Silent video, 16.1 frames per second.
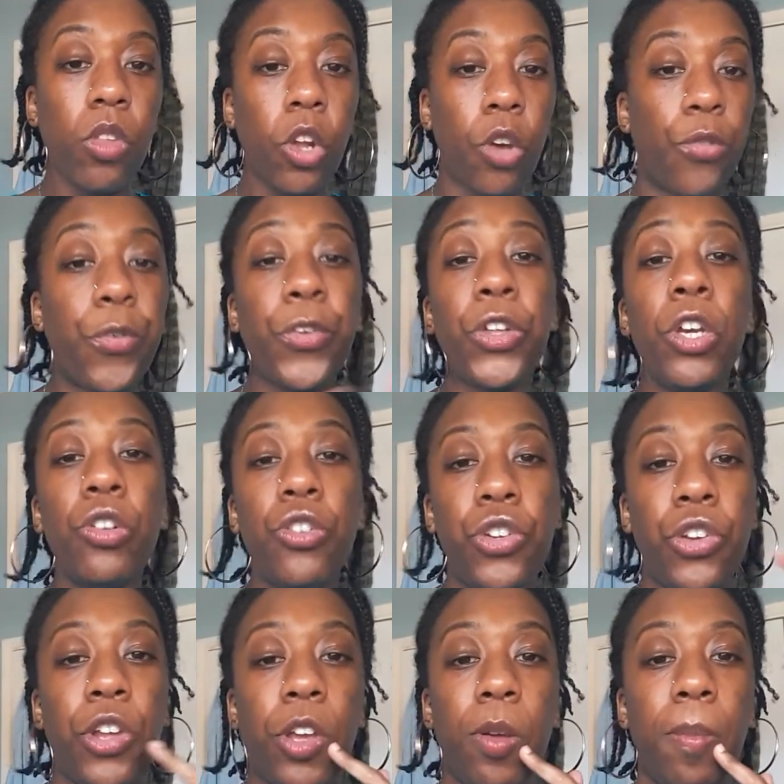for you
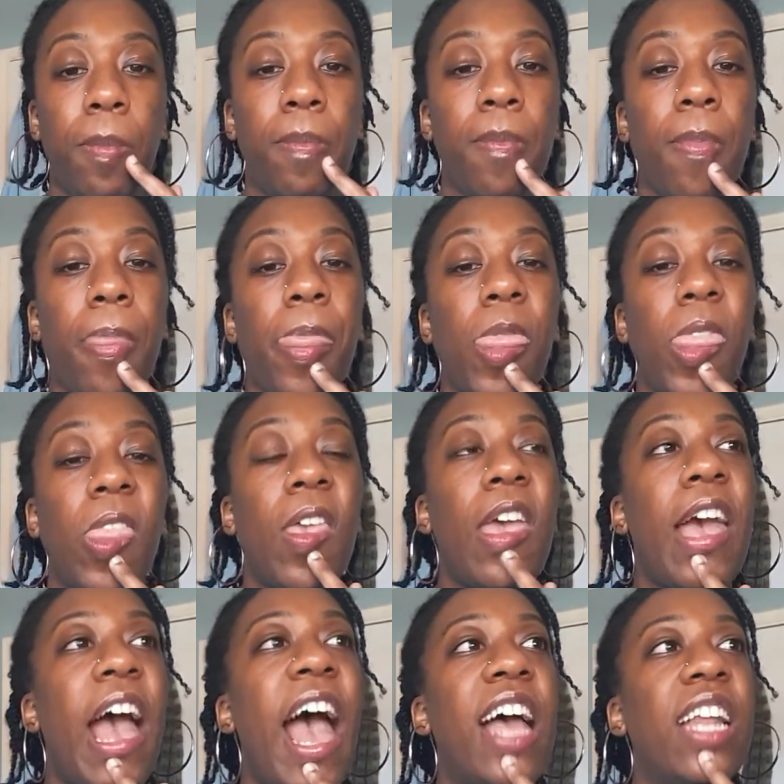to do,
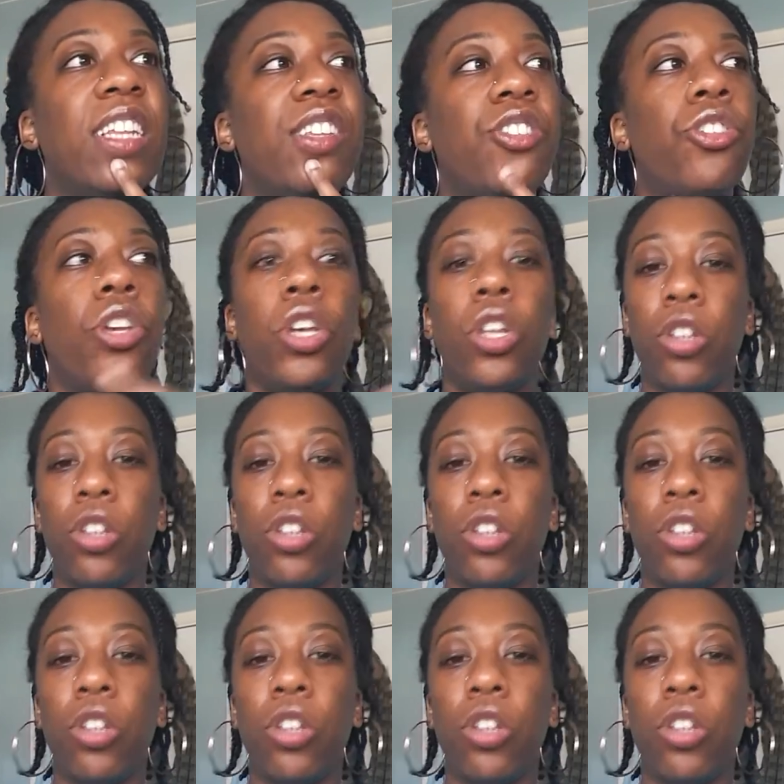and